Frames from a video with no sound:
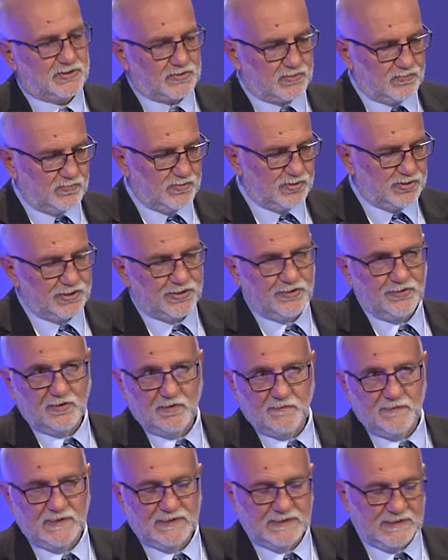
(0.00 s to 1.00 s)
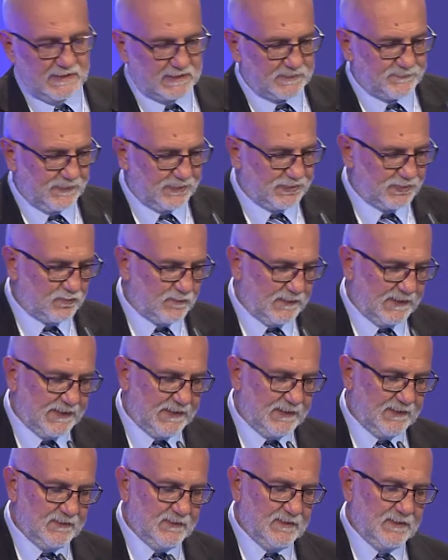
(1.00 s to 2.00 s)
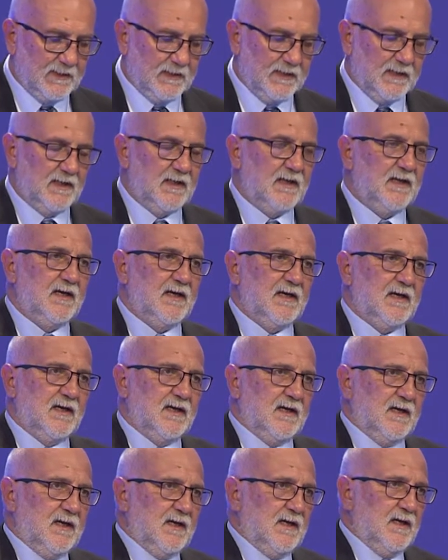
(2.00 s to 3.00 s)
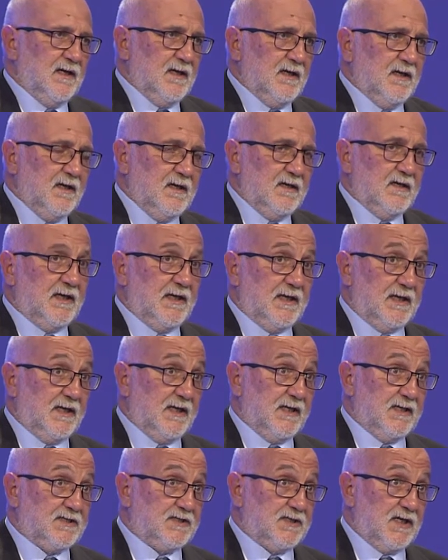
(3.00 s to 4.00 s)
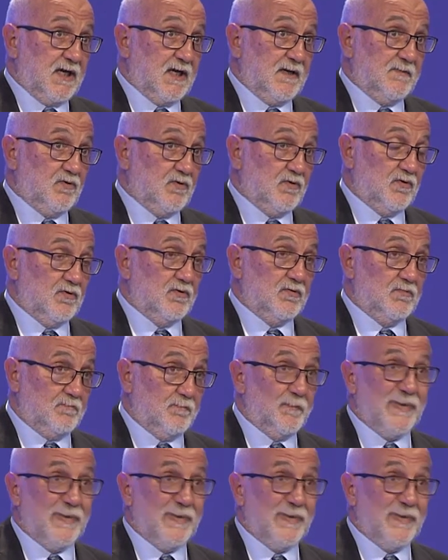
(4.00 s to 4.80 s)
3 billion of nucleotides per genome, which